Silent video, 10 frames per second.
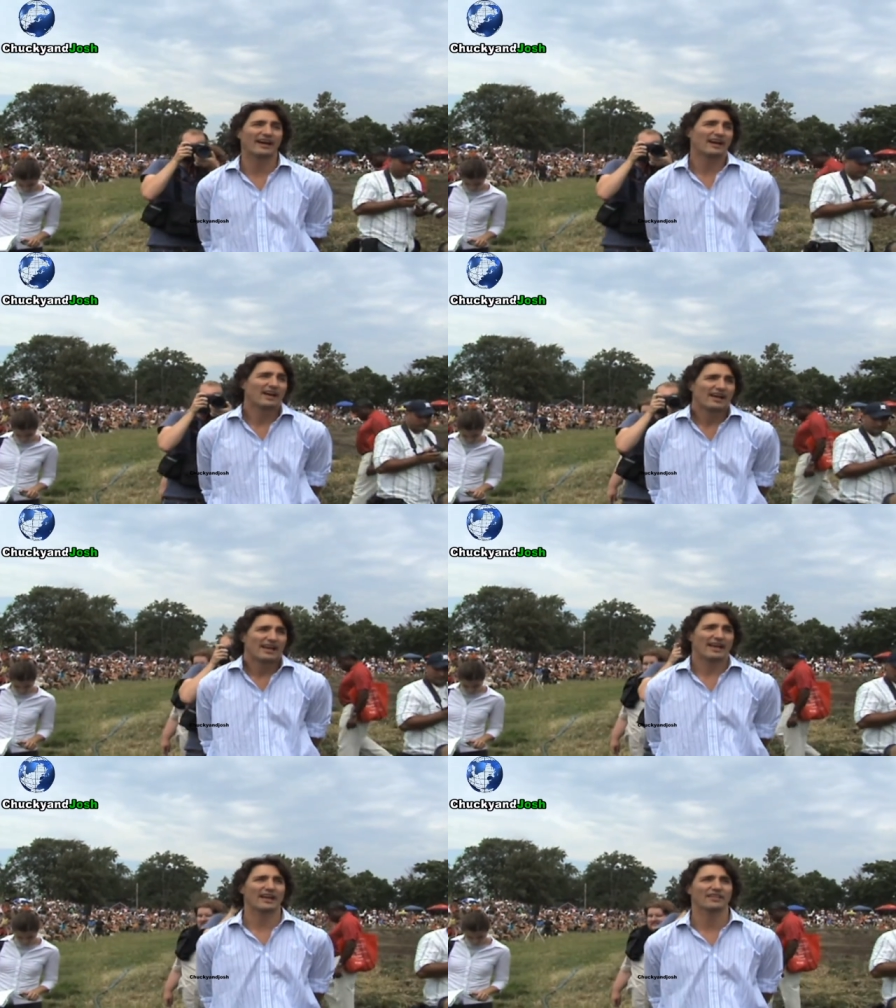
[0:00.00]
uh,
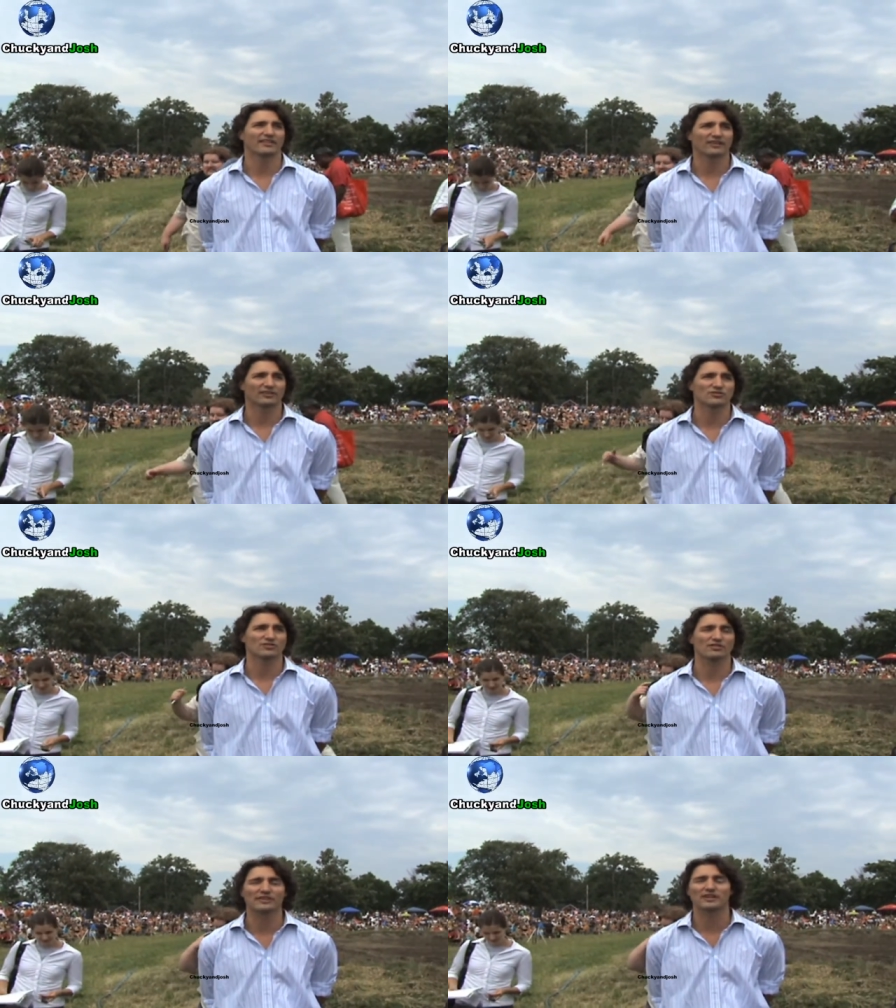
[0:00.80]
and the
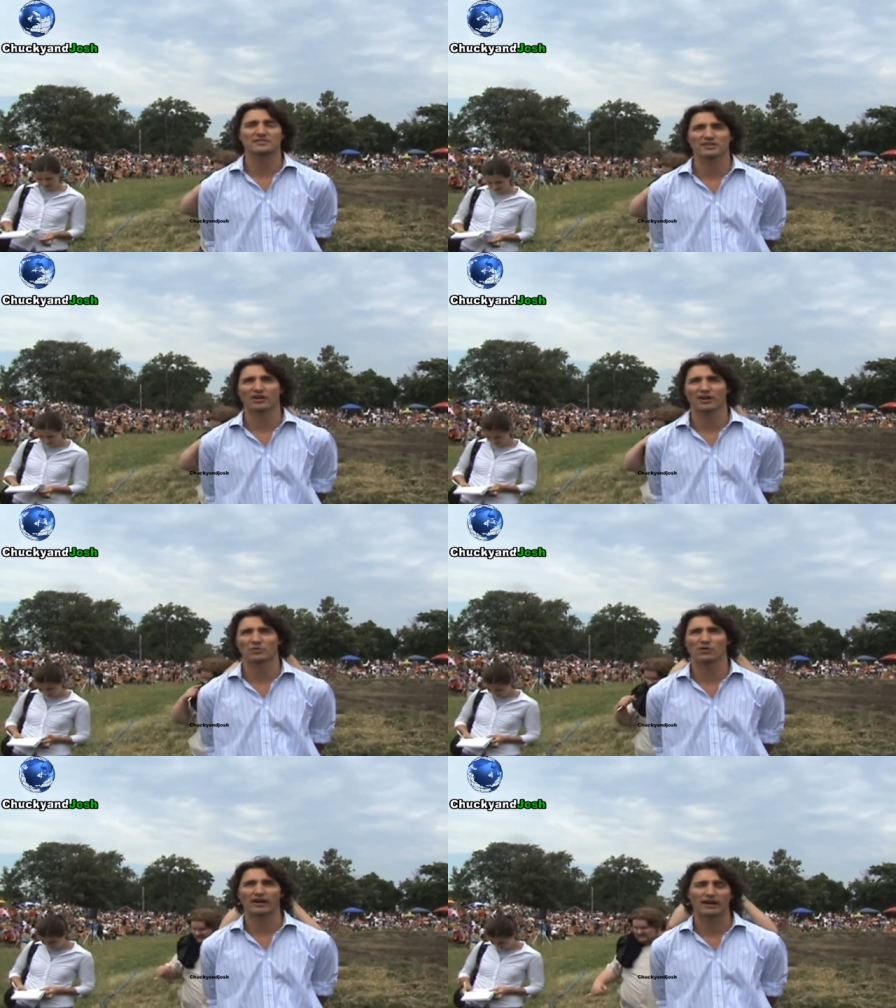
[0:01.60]
Conservatives in
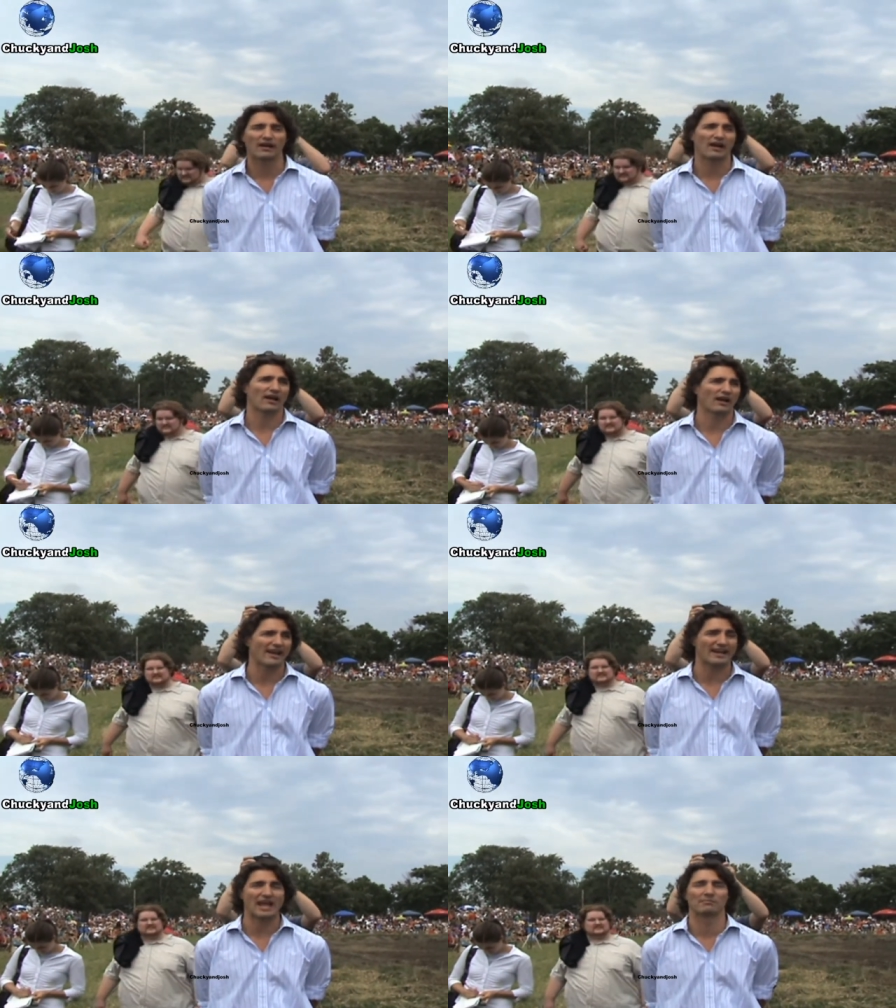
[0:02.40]
Ottawa uh,
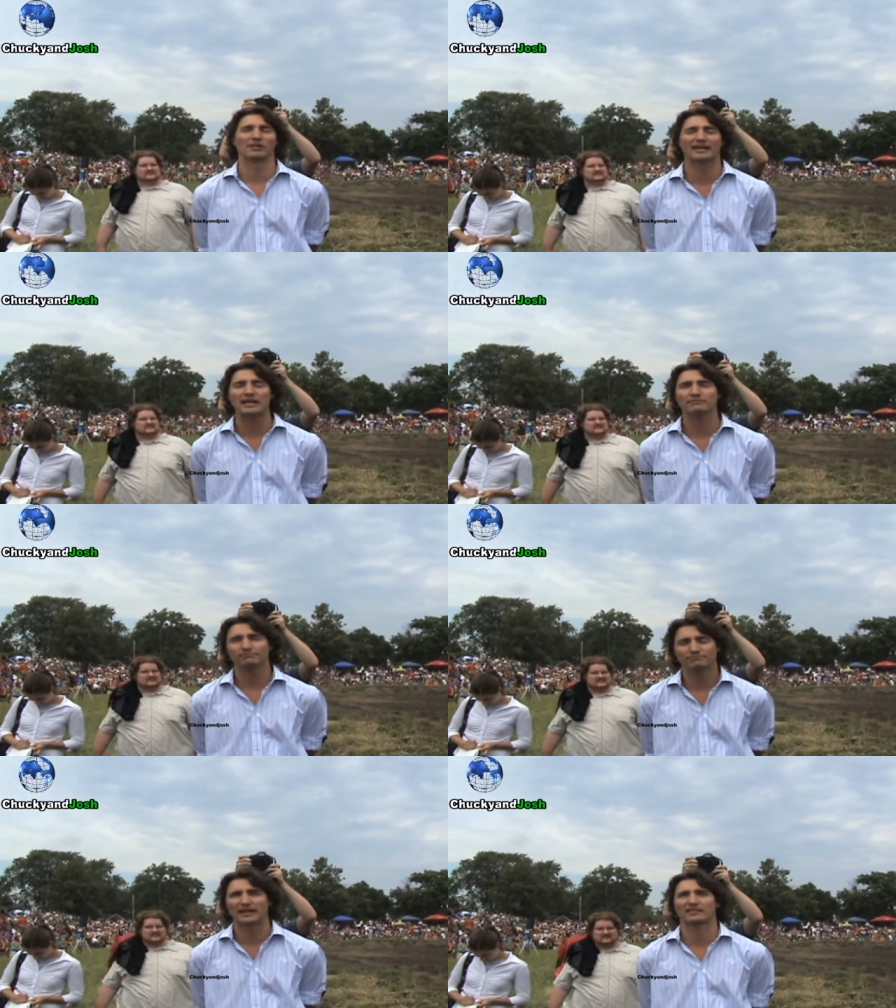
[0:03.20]
enabled it,
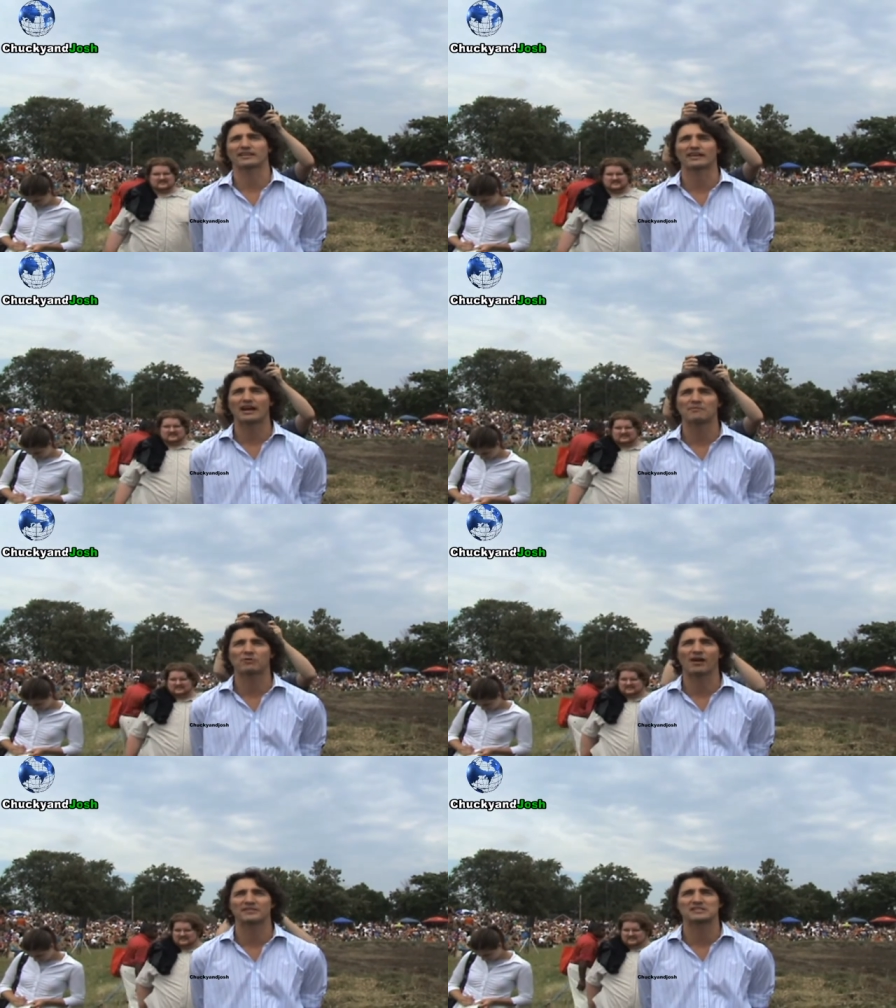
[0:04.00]
but the uh,
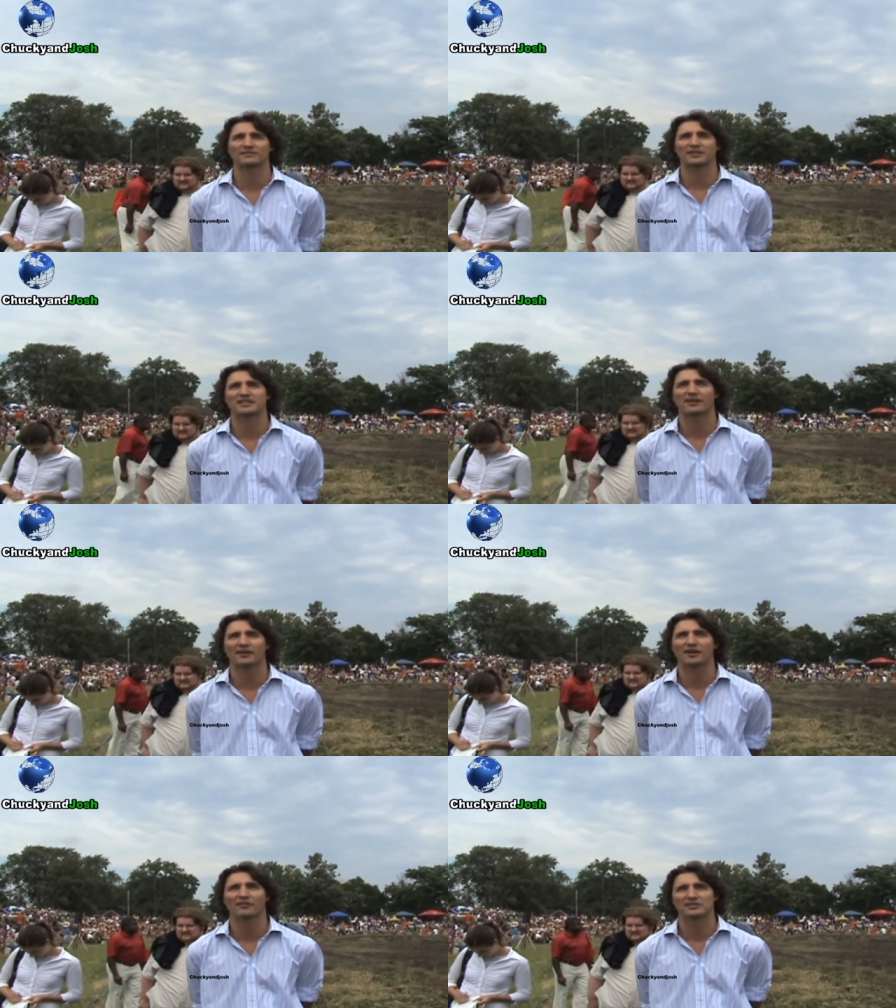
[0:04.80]
province of
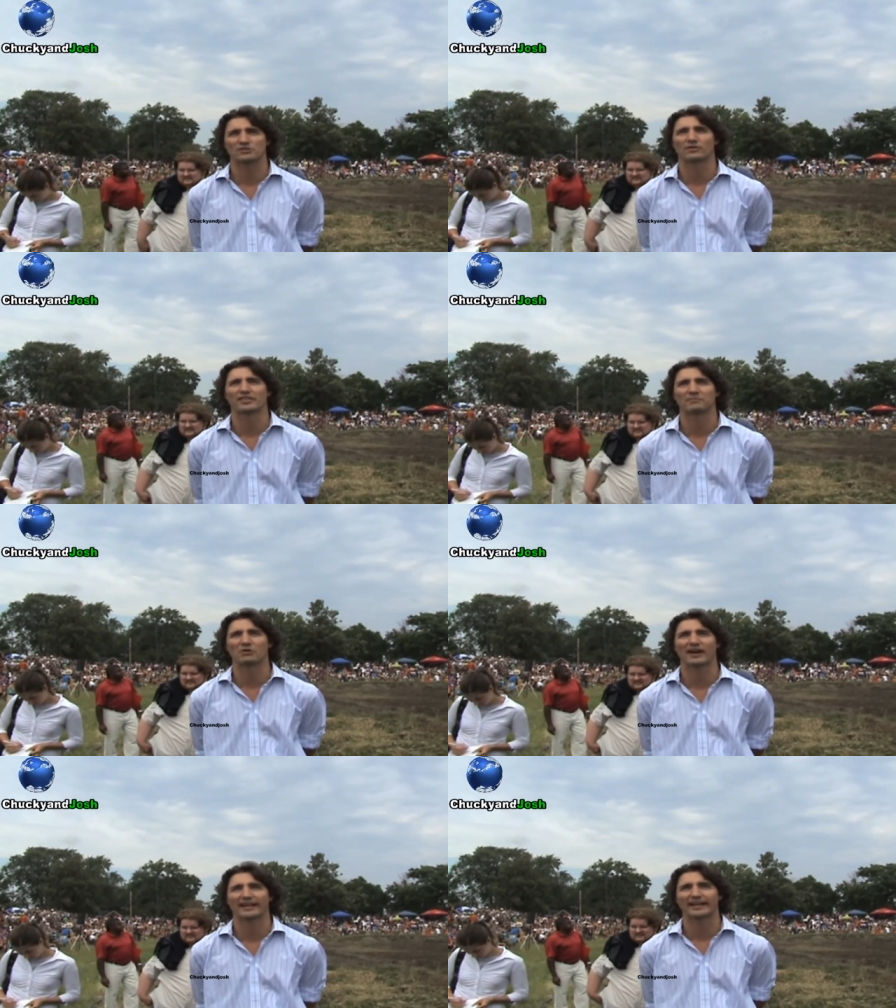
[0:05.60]
Ontario is the one that
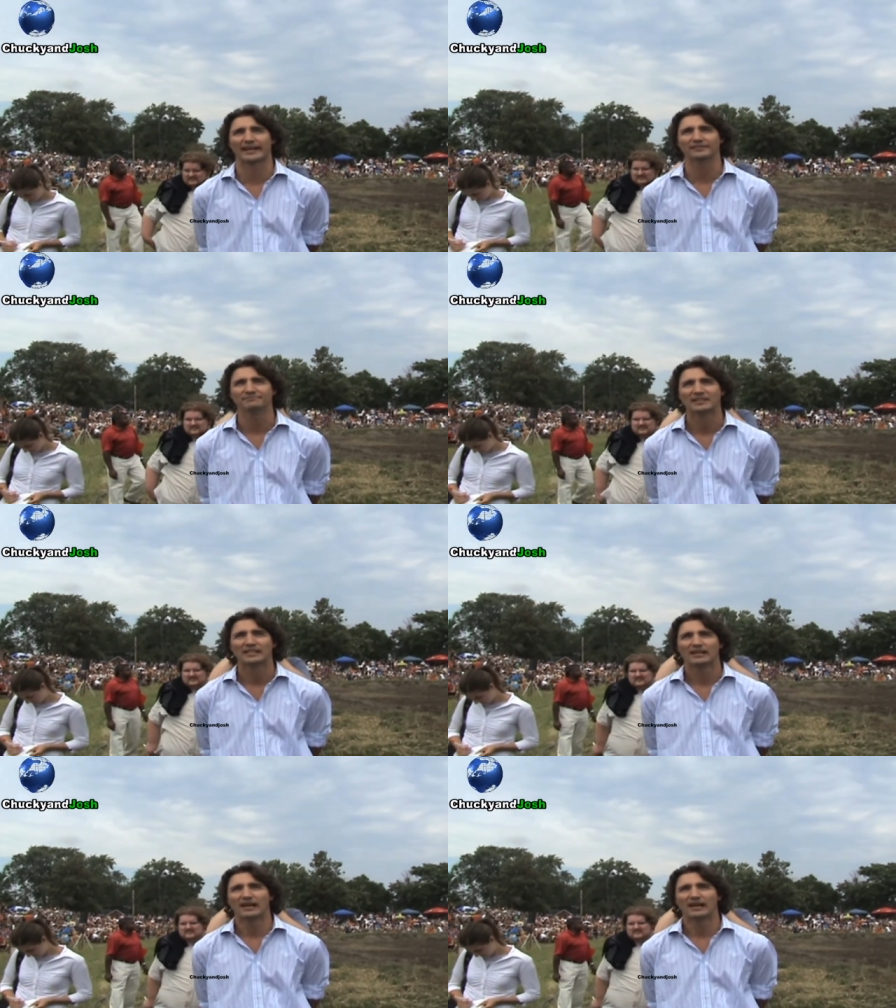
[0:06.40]
brought it in.